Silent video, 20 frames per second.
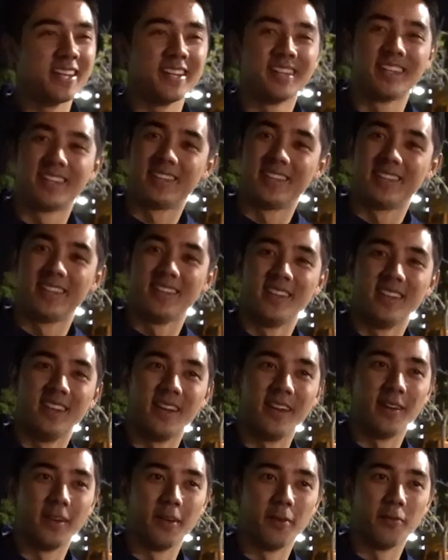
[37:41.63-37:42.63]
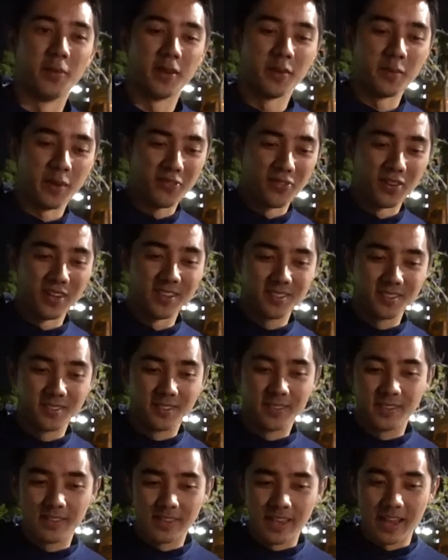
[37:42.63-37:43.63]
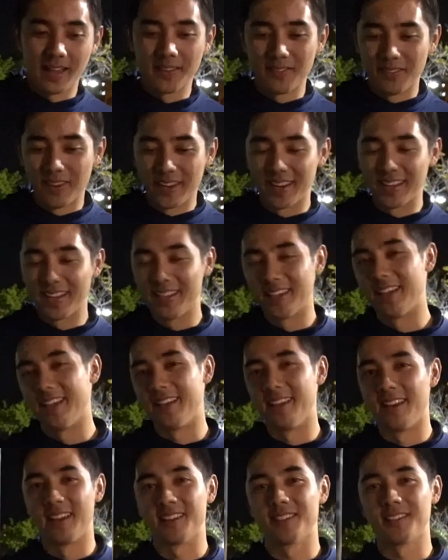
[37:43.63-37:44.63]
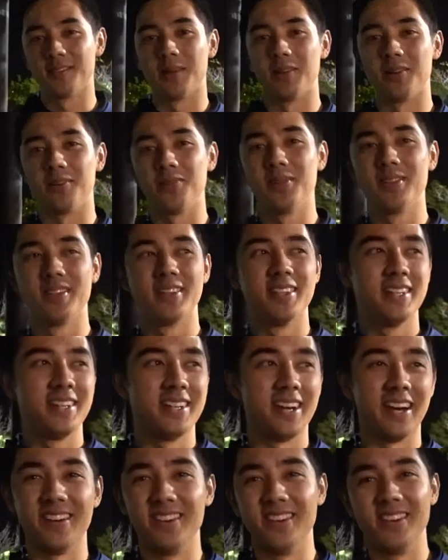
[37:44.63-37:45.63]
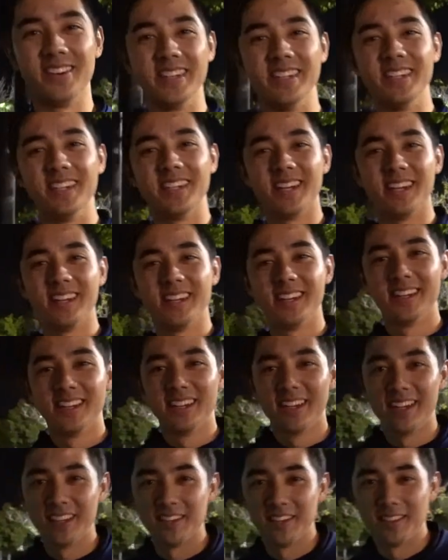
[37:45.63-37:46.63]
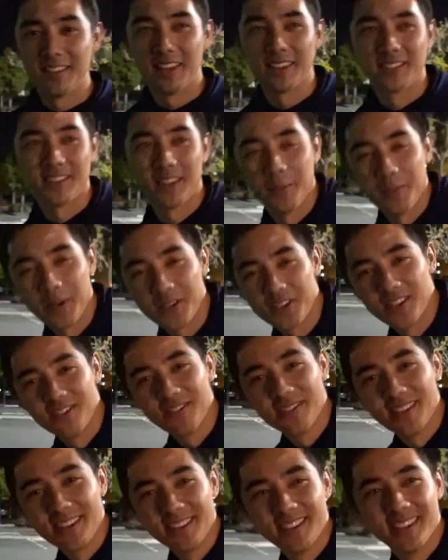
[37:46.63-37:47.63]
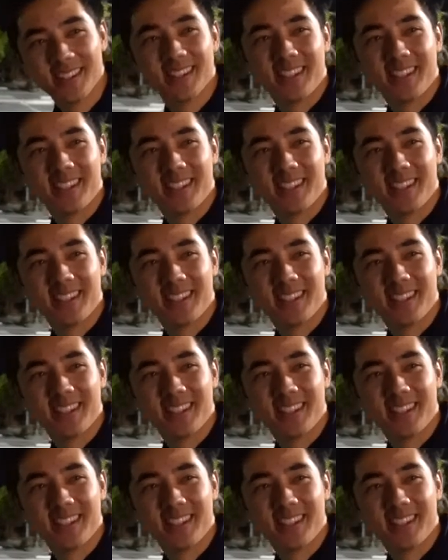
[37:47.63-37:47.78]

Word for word: You missed uh, it. One of my friend's dad ran it. I don't really? How'd he do? I don't know yet. Damn. I saw a picture of him, though.